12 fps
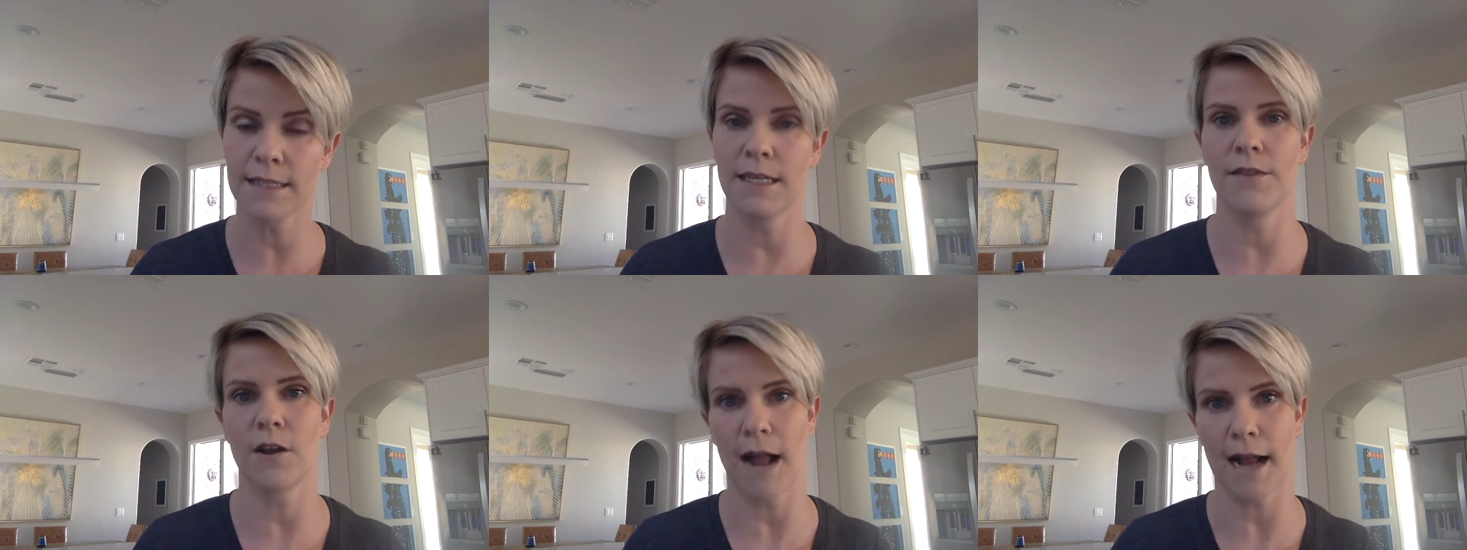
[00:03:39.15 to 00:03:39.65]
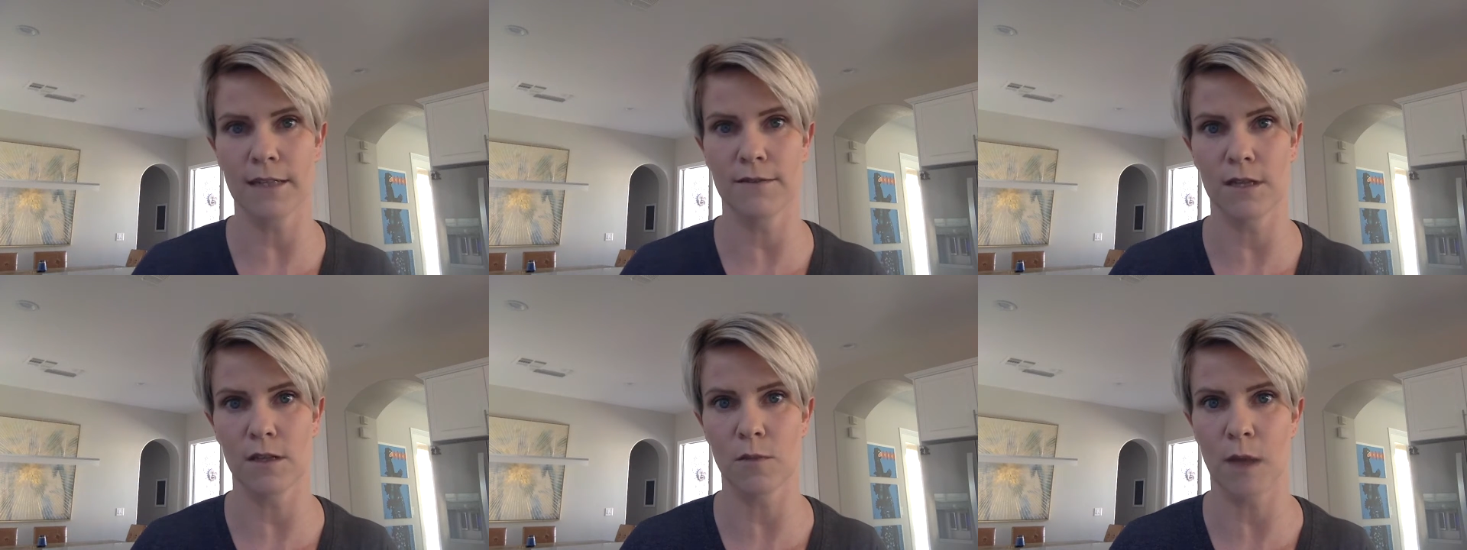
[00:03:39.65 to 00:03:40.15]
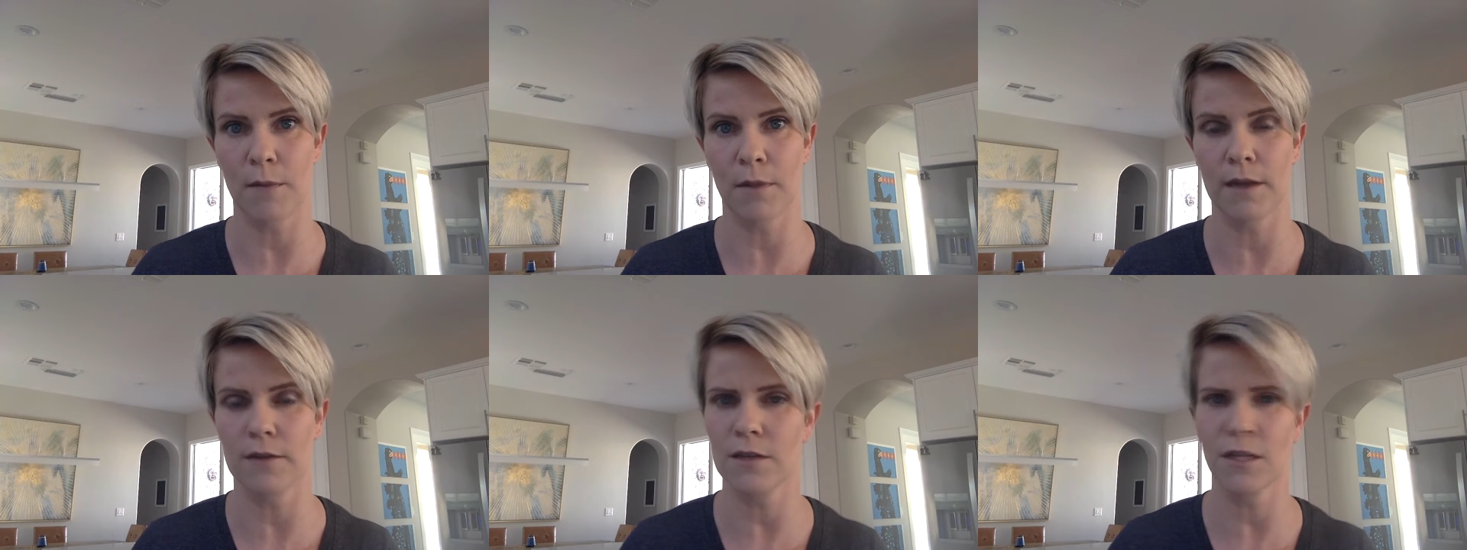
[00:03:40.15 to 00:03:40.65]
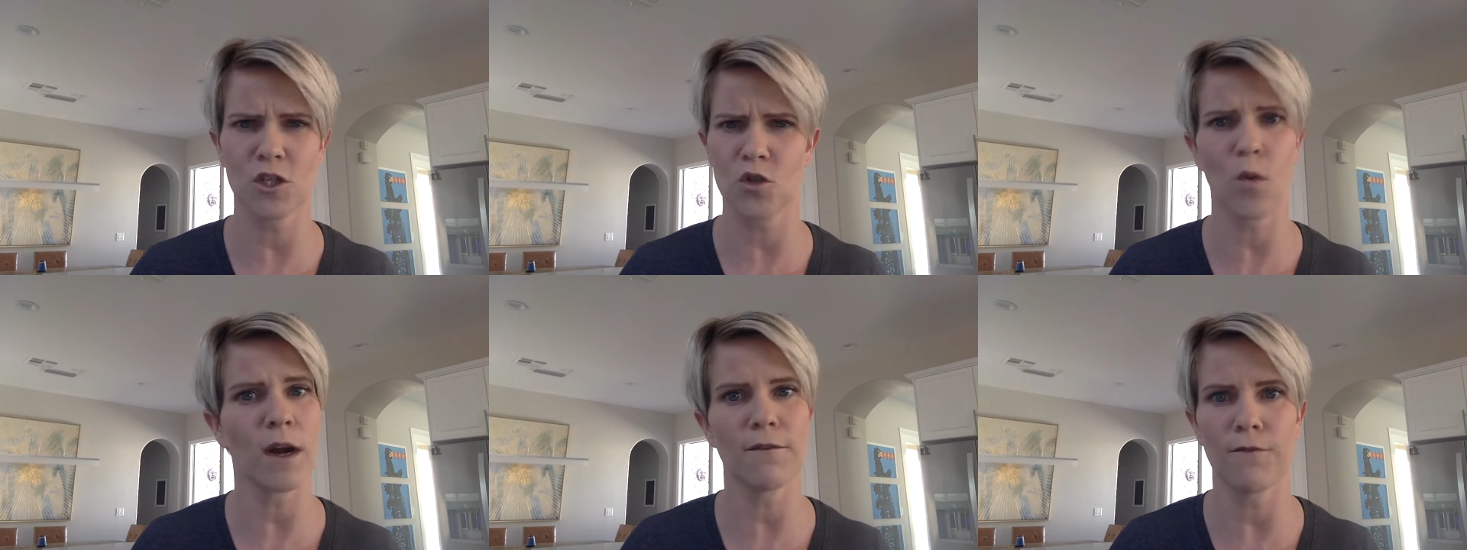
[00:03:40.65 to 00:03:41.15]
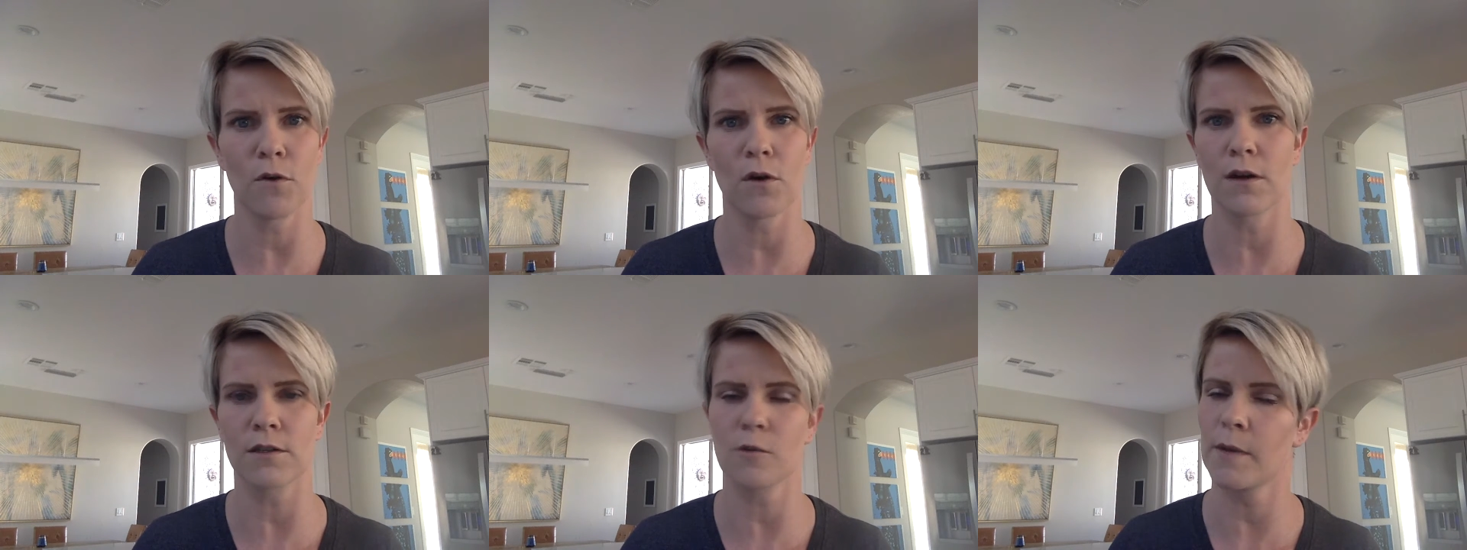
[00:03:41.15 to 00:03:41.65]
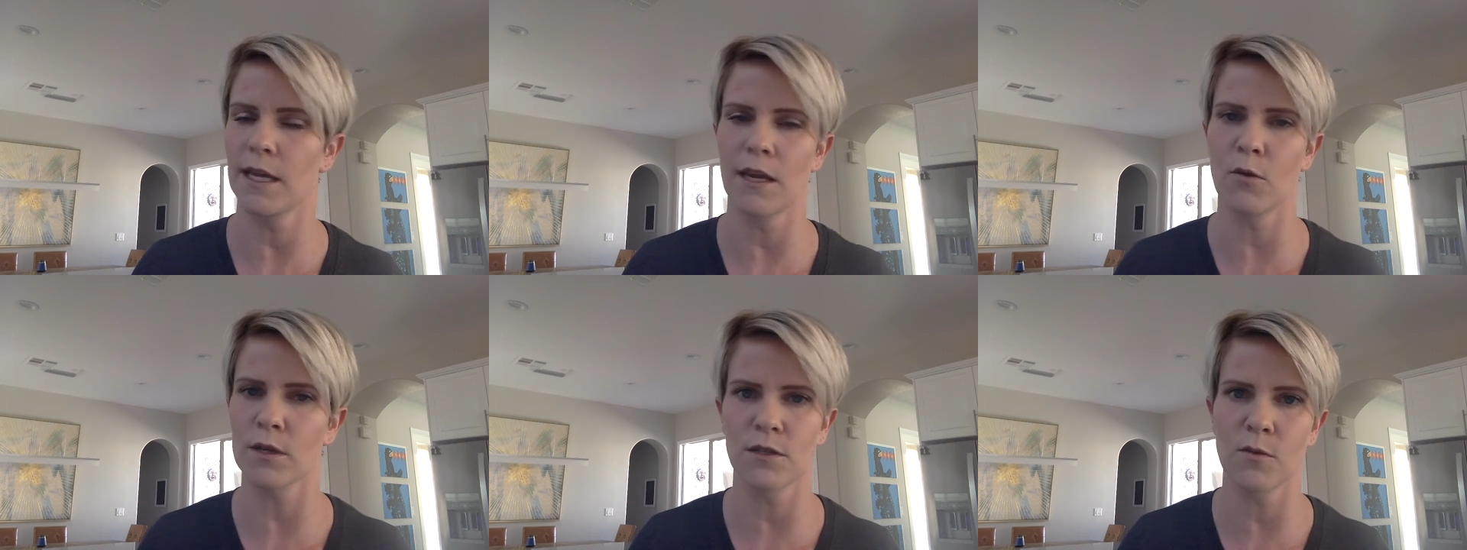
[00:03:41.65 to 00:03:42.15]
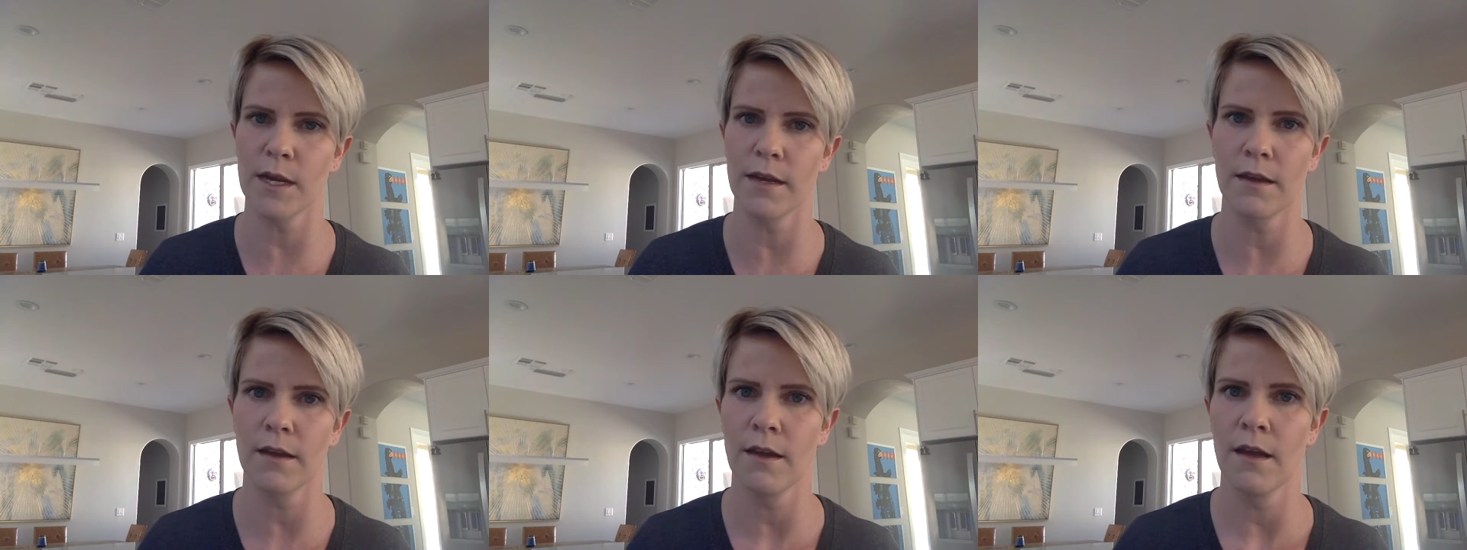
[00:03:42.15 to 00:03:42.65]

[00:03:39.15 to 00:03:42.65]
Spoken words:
in their active sales pipeline. So that's 20 phone calls they're making once a week.